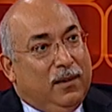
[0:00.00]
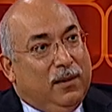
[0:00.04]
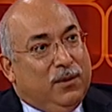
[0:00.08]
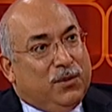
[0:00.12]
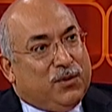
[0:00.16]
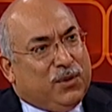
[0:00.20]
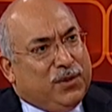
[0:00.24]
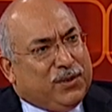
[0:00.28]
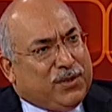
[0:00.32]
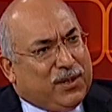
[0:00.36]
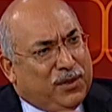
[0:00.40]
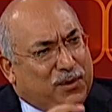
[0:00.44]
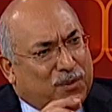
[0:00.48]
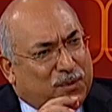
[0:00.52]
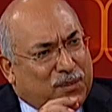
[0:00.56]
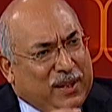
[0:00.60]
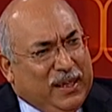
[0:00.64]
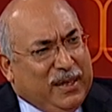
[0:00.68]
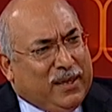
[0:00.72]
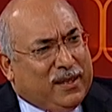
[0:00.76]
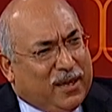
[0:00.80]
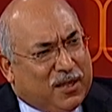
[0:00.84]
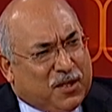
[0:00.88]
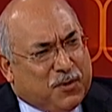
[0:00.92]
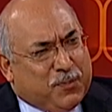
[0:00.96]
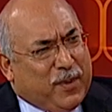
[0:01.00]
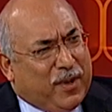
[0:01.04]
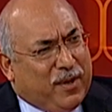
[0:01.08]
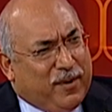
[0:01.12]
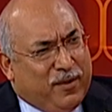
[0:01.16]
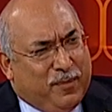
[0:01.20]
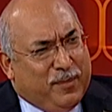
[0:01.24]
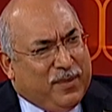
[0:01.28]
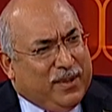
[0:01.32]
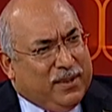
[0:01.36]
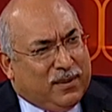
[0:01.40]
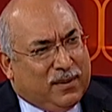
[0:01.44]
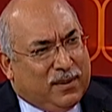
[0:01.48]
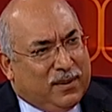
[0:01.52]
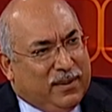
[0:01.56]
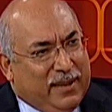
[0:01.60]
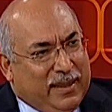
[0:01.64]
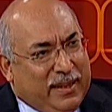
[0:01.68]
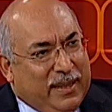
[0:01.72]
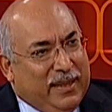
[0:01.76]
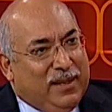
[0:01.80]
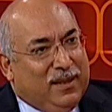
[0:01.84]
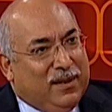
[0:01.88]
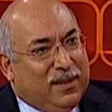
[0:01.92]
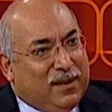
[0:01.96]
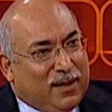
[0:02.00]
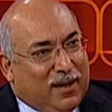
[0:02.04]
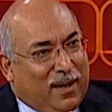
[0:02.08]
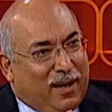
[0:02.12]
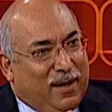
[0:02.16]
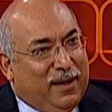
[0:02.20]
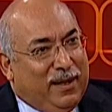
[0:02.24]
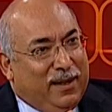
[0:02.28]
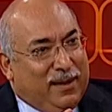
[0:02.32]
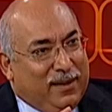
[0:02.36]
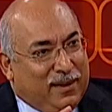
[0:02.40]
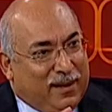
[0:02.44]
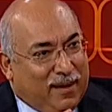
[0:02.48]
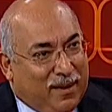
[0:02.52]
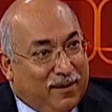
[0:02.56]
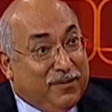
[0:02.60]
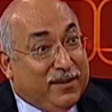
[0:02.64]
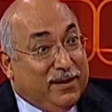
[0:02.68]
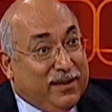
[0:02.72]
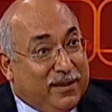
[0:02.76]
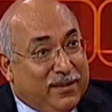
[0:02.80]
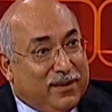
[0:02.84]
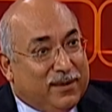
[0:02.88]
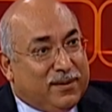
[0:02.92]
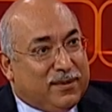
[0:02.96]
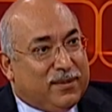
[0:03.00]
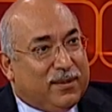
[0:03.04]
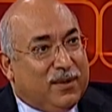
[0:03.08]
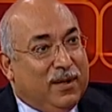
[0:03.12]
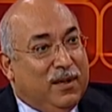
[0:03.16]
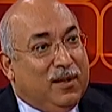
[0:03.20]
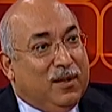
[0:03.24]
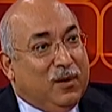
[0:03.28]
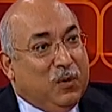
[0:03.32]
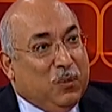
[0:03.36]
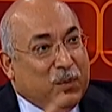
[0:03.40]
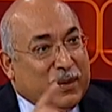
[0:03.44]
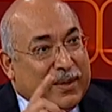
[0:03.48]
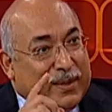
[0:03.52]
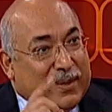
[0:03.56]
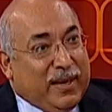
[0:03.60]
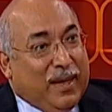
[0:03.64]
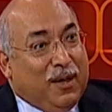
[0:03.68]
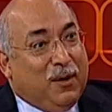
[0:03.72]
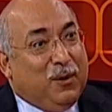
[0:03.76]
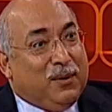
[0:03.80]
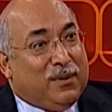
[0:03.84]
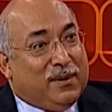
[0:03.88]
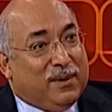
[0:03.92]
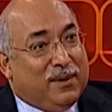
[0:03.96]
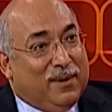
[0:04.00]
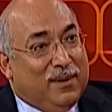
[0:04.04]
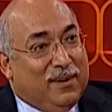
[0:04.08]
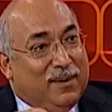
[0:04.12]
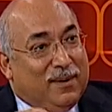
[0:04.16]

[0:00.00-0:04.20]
So it's a unique experiment in governance without